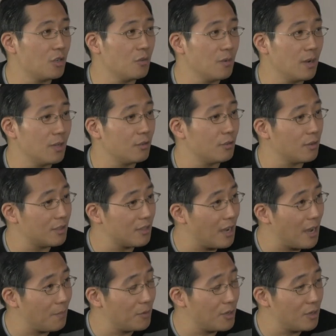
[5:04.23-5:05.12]
you went to a
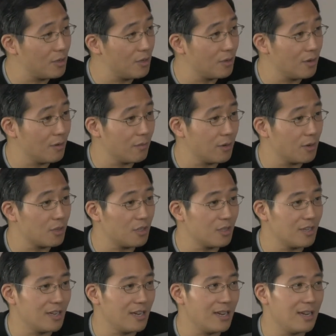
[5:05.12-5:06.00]
top tier
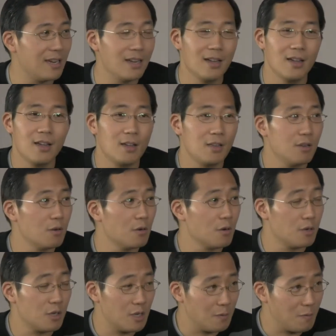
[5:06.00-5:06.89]
university,
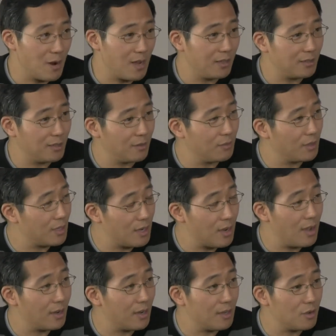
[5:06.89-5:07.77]
you're relatively
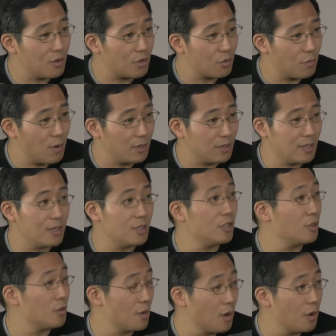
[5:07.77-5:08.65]
young in your
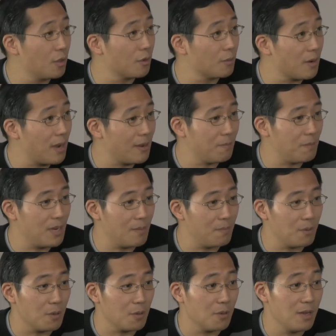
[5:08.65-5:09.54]
20s, you know the right
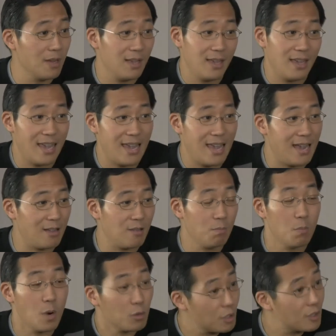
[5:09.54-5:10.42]
people,
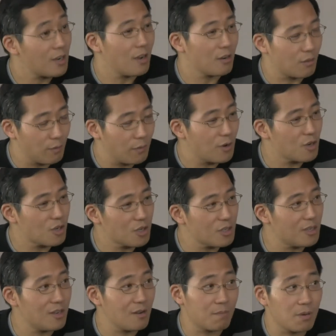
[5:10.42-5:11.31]
and most
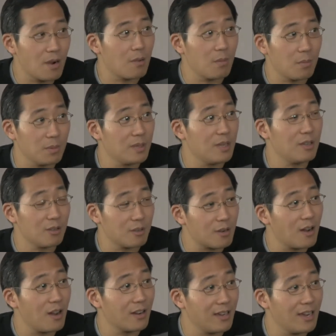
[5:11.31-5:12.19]
controversially, you're probably either
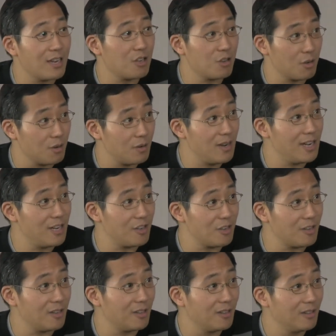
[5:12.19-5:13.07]
Caucasian or
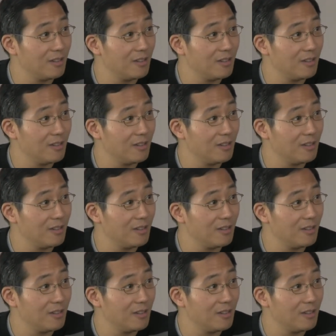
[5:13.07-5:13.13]
Asian.